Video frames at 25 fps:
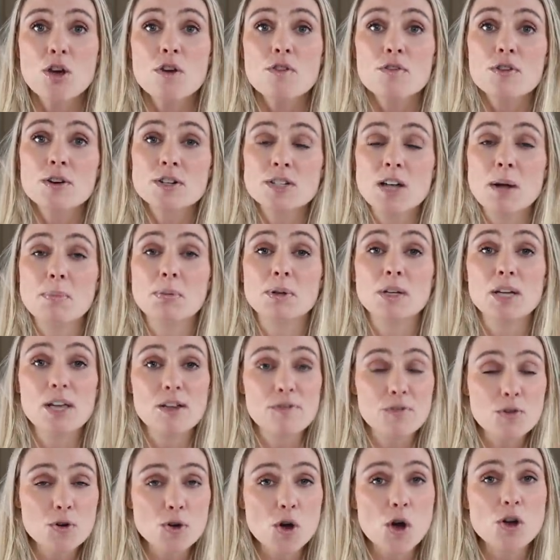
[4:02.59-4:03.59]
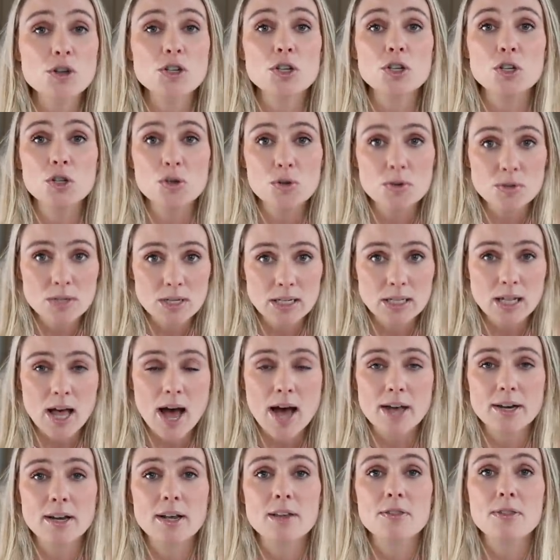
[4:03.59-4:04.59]
For example, if you're going to use
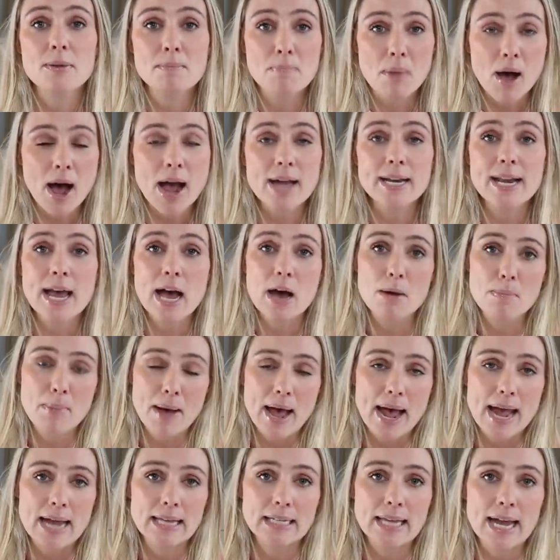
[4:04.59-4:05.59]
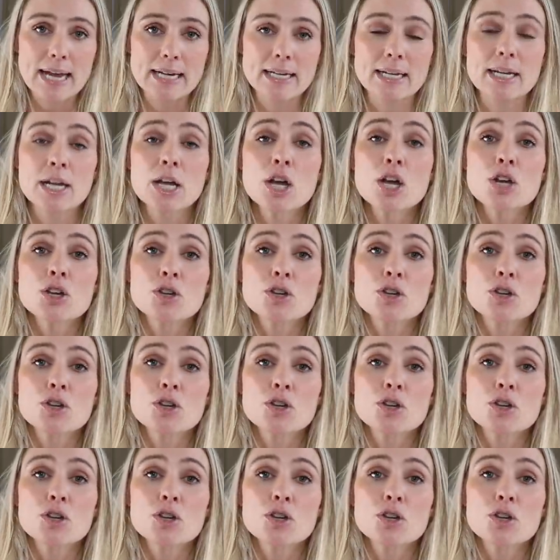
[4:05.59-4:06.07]
Klarna, the buy now, pay later,